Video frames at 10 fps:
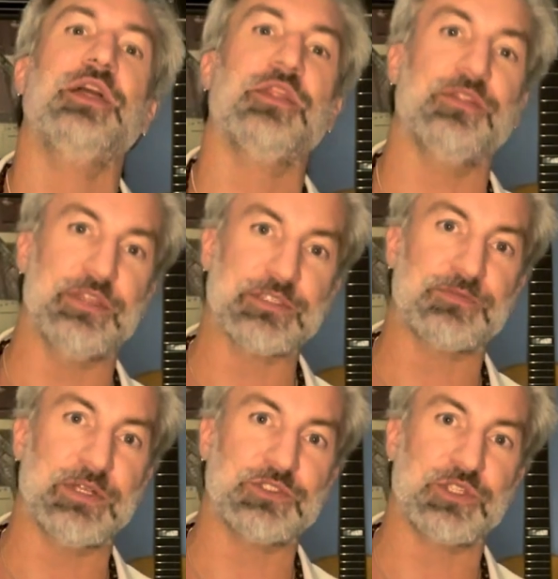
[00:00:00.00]
this
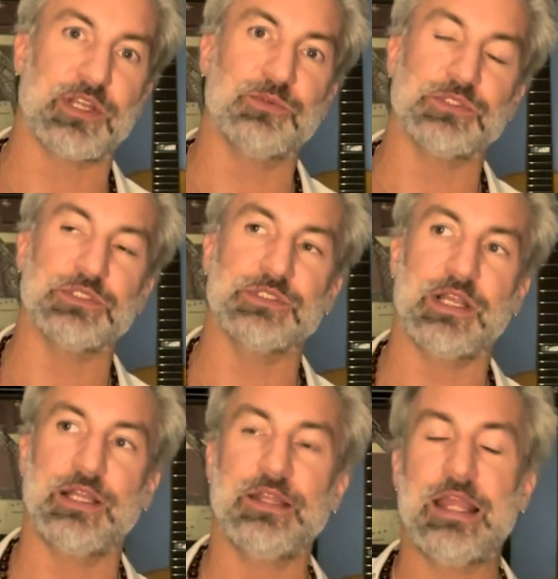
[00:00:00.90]
fuzz circuit was
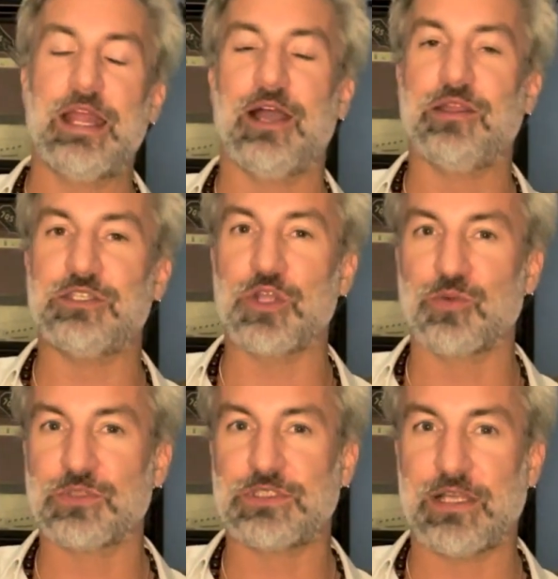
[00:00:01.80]
designed. I
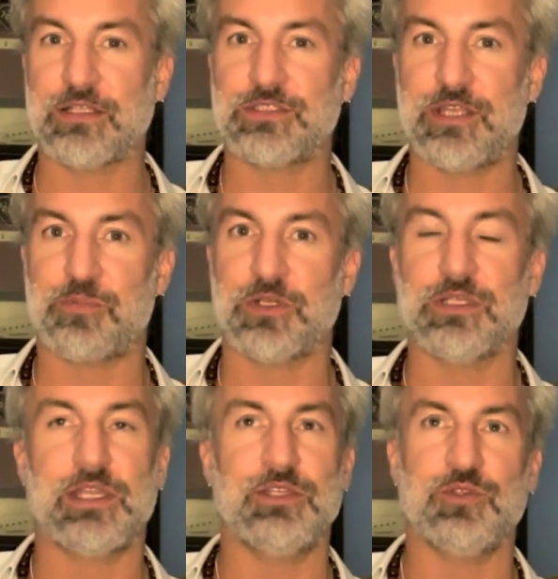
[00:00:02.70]
don't sell it
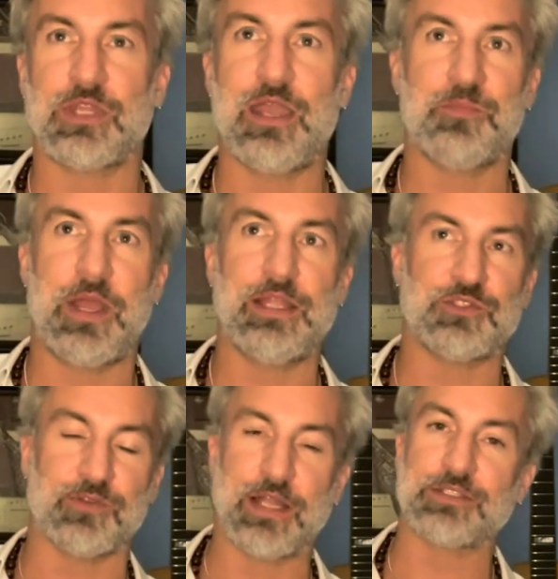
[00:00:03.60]
separately, and you can't buy it
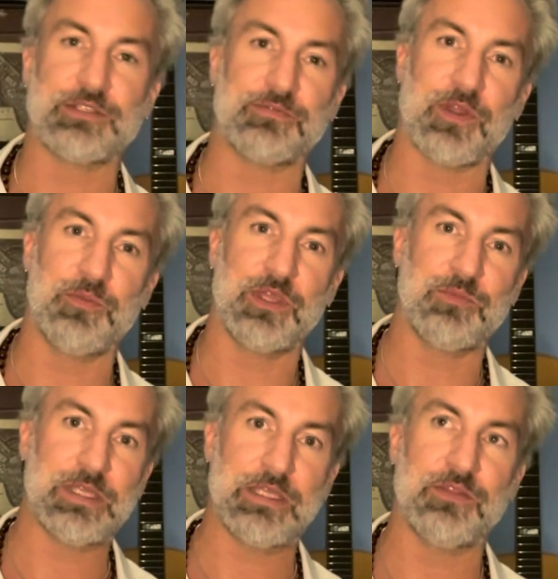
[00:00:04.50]
directly from
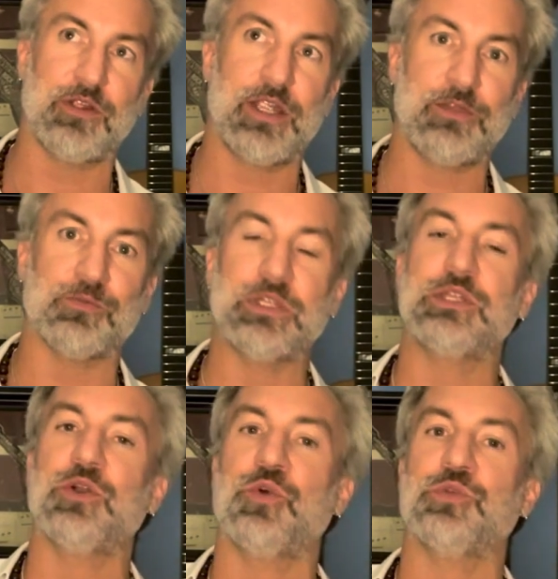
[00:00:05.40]
him either. It
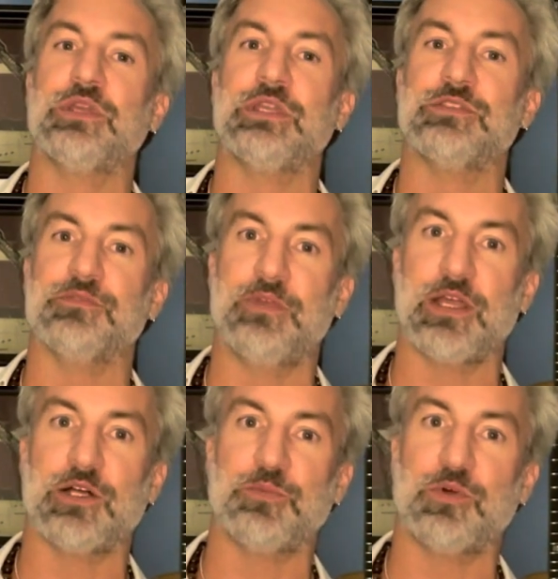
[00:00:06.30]
really only is
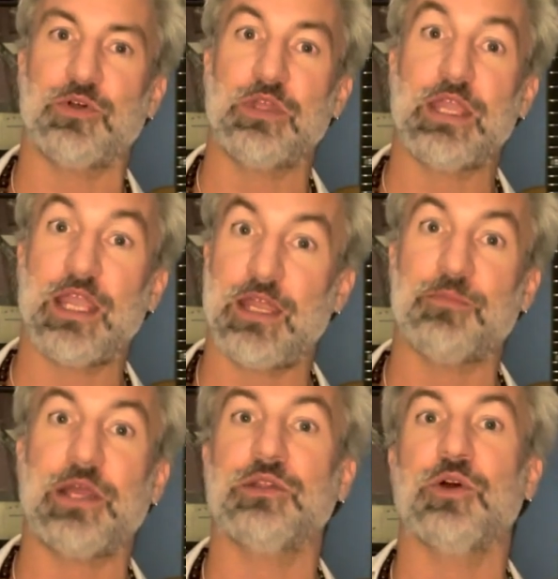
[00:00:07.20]
available in
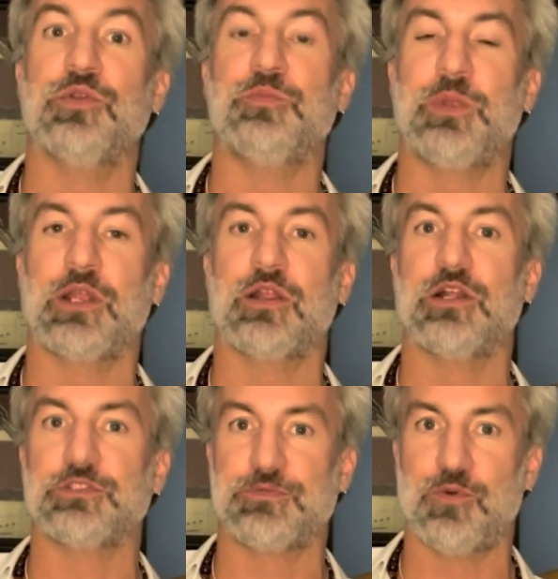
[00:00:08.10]
my loaded
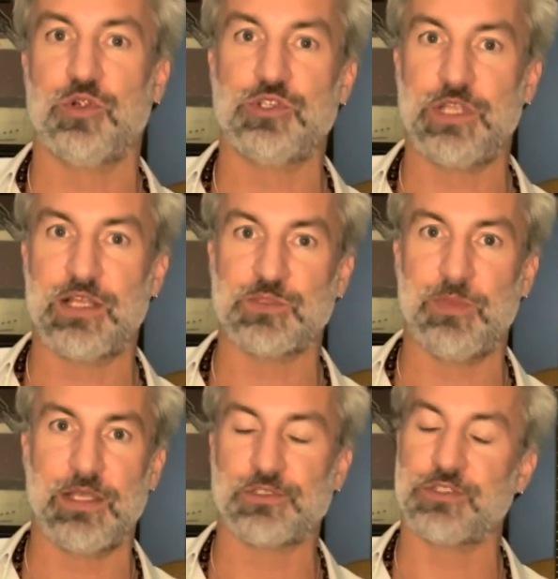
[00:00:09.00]
pickguards for
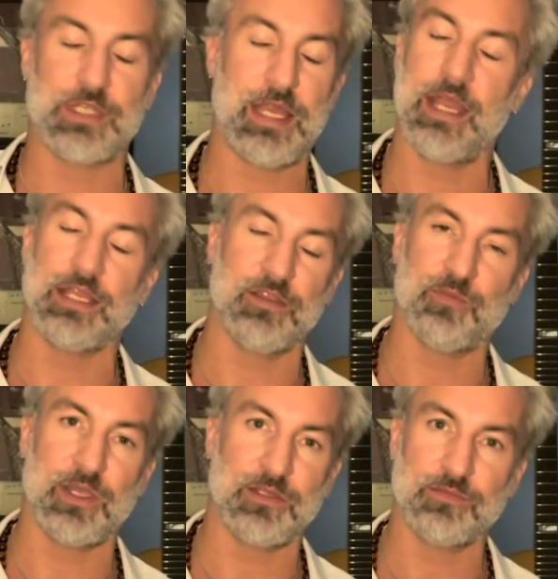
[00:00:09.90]
Jazzmasters and any of
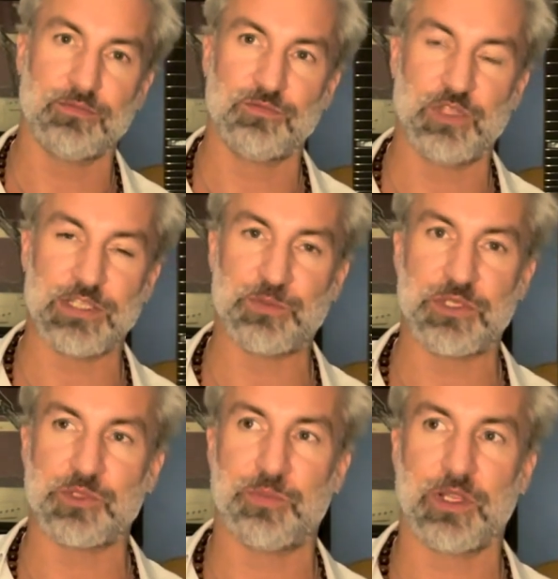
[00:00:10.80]
my
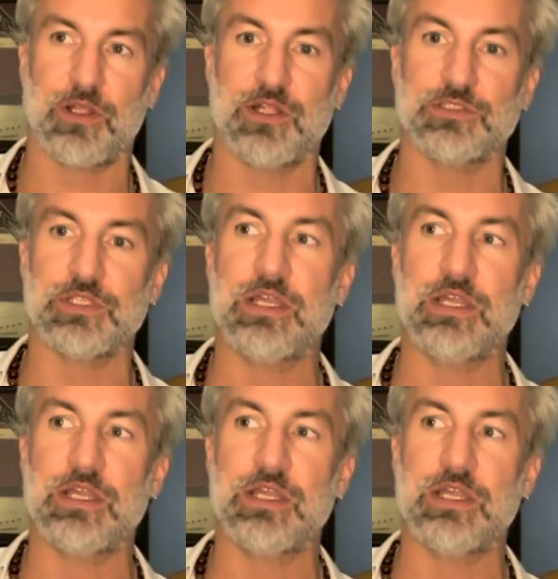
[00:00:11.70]
Jazzmaster pickguards.